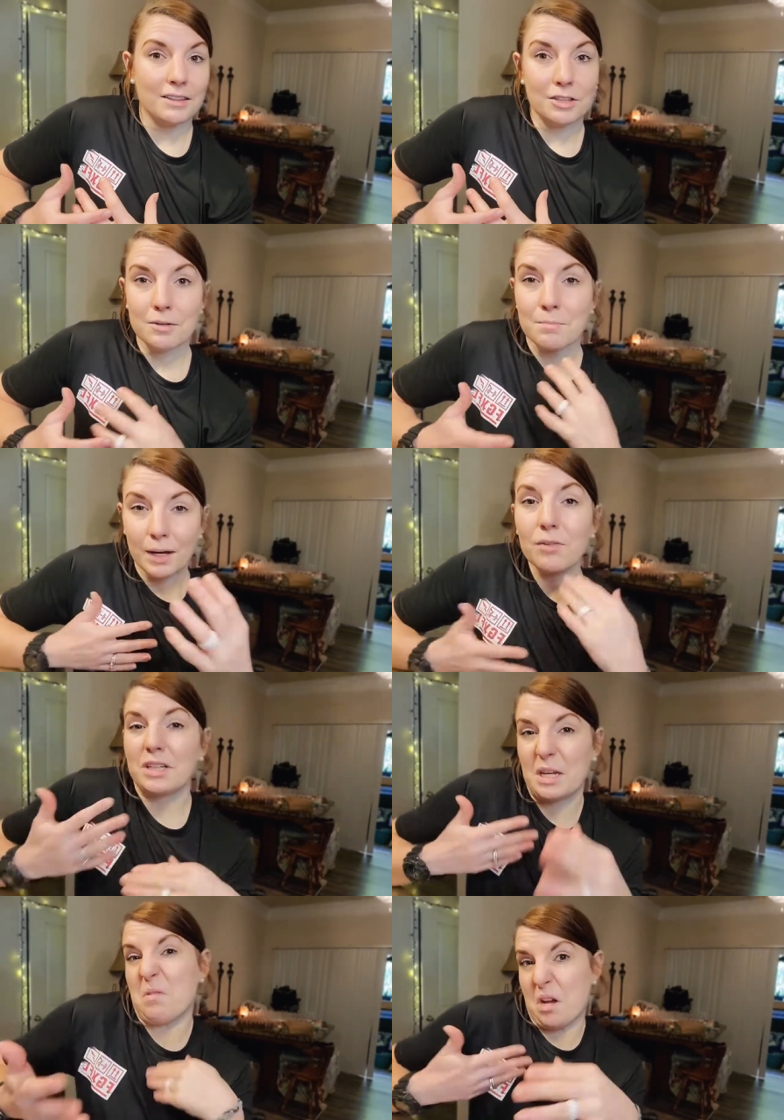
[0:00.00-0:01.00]
the belt
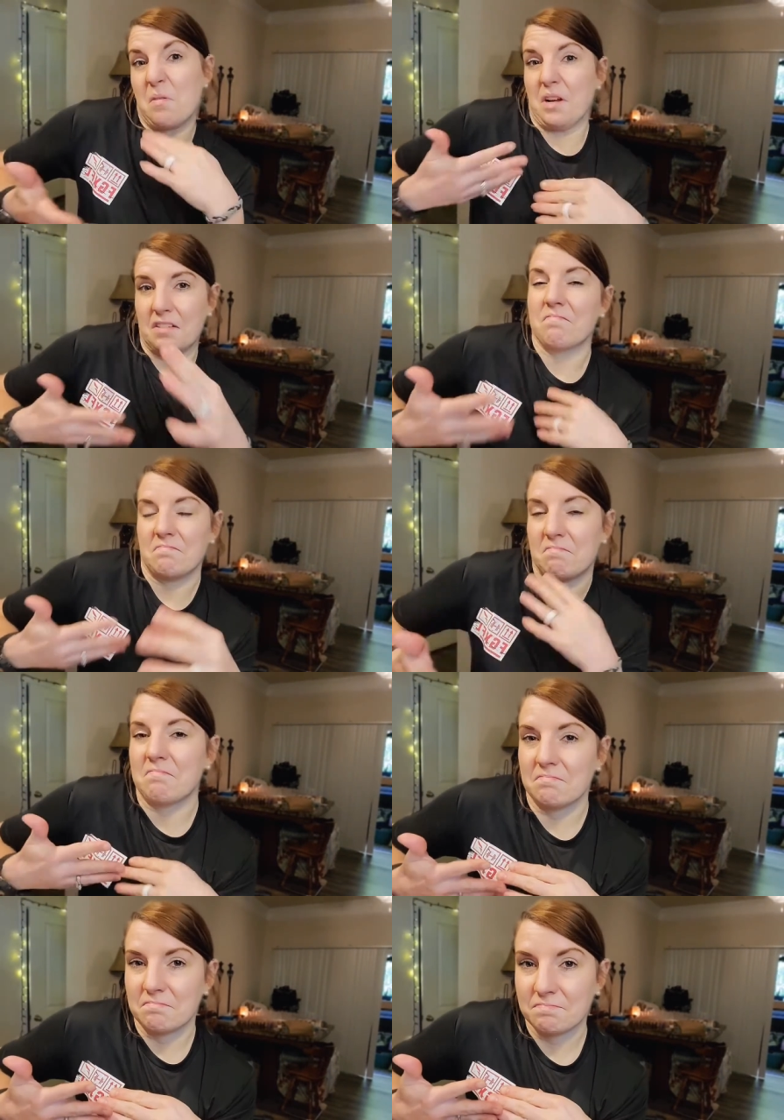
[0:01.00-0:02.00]
keeps going
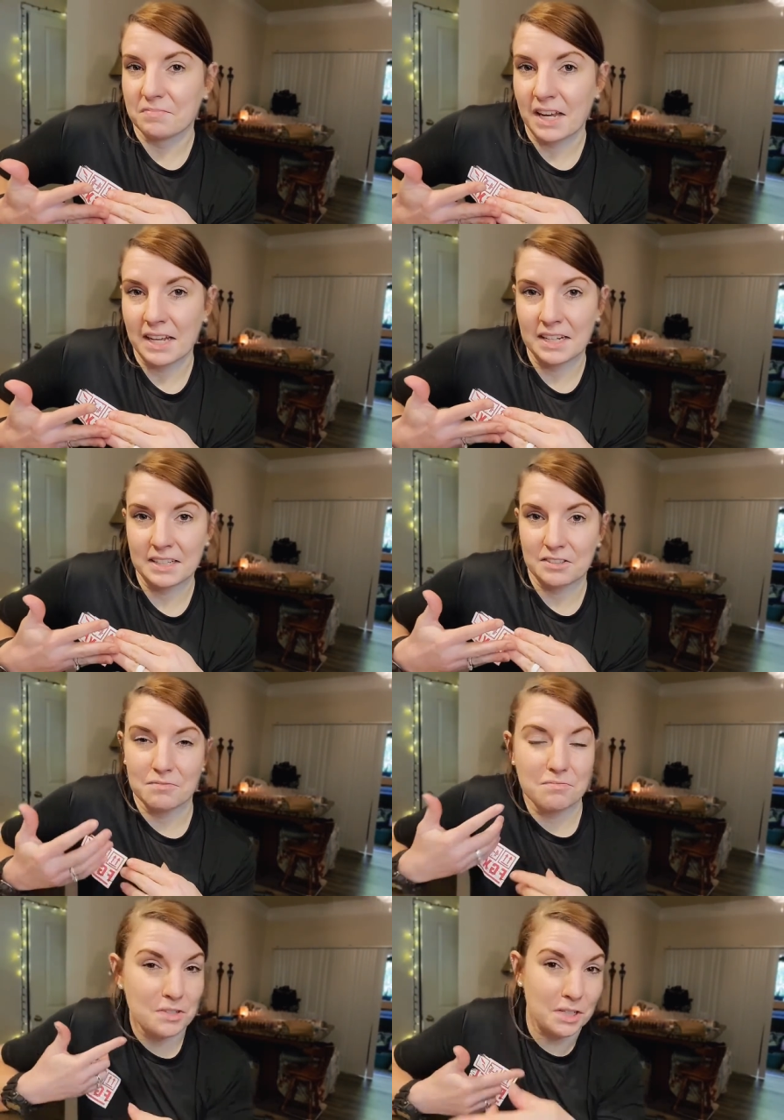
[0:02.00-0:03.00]
and it,
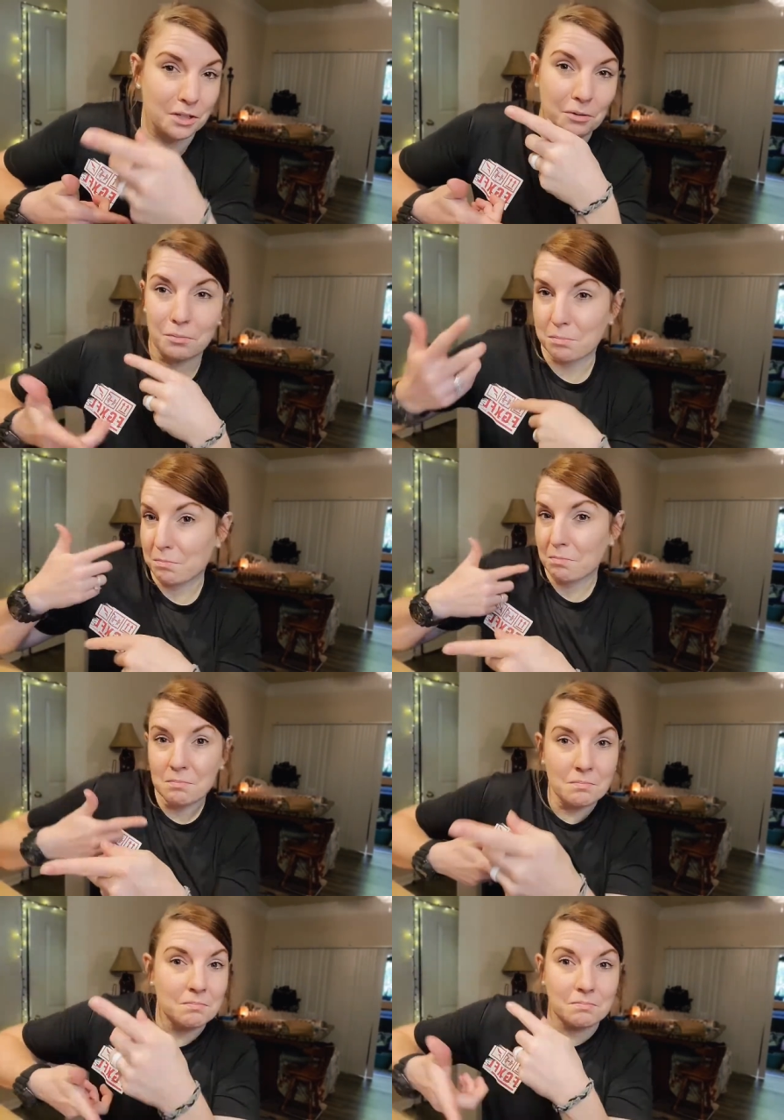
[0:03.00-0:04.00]
you know,
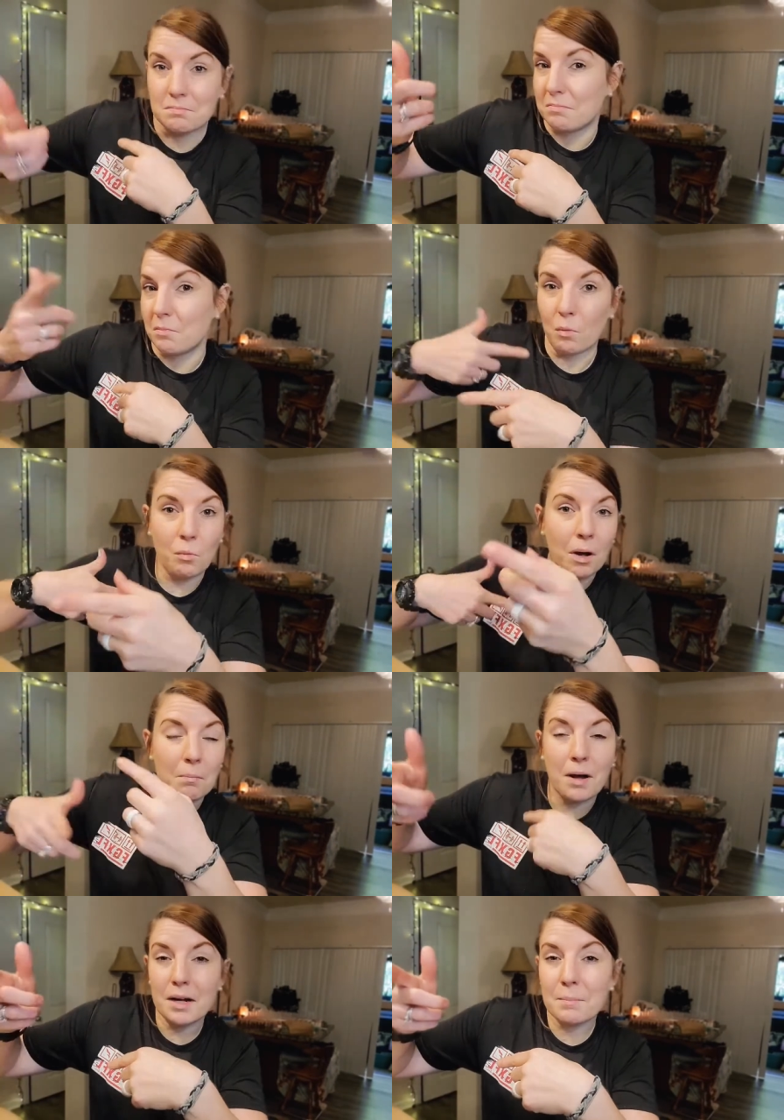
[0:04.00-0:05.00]

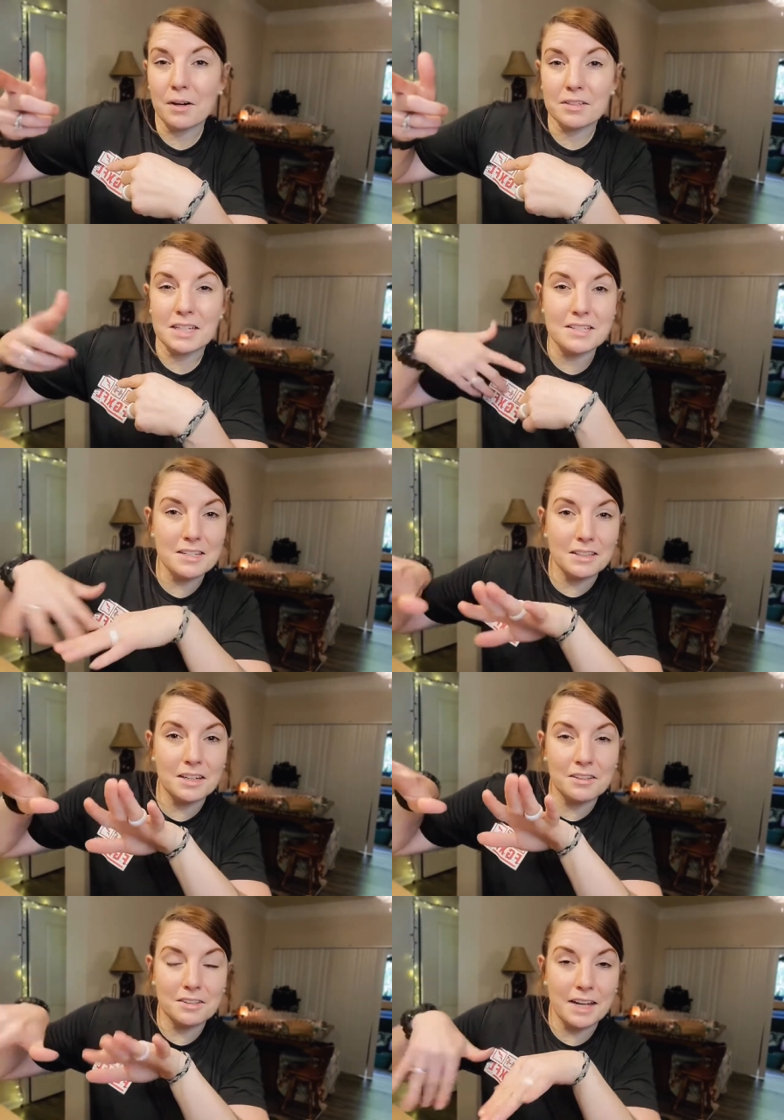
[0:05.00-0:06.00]
what body parts get sucked
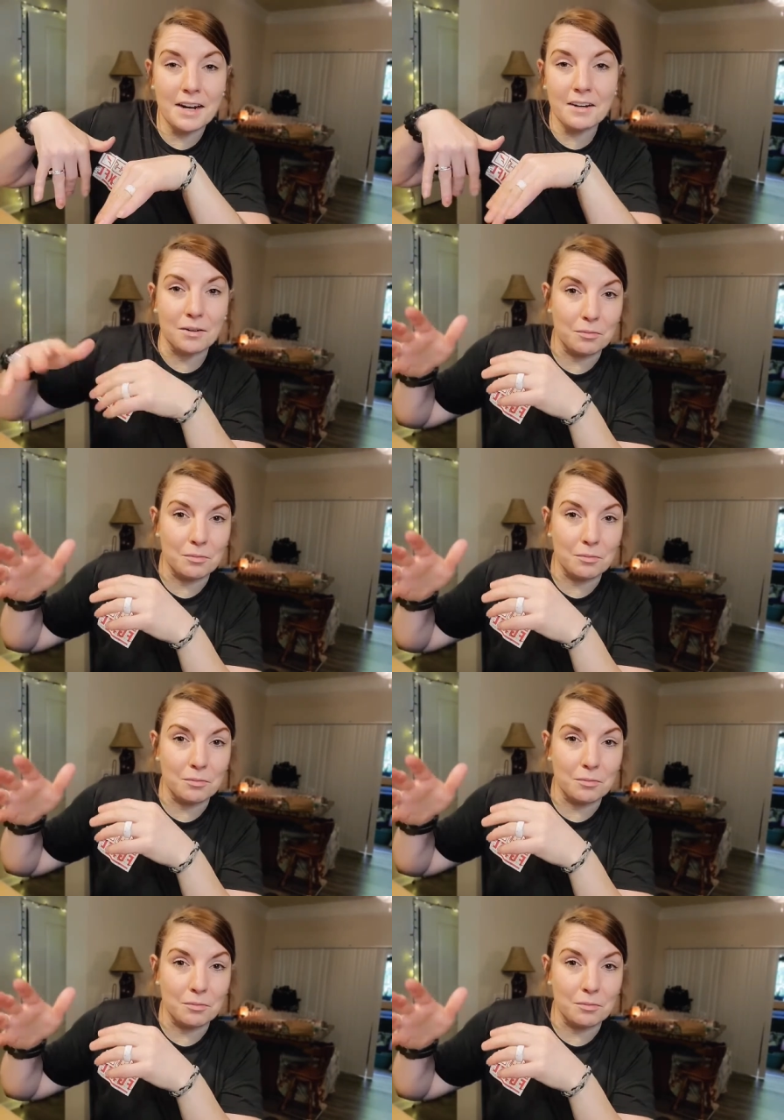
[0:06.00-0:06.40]
under there or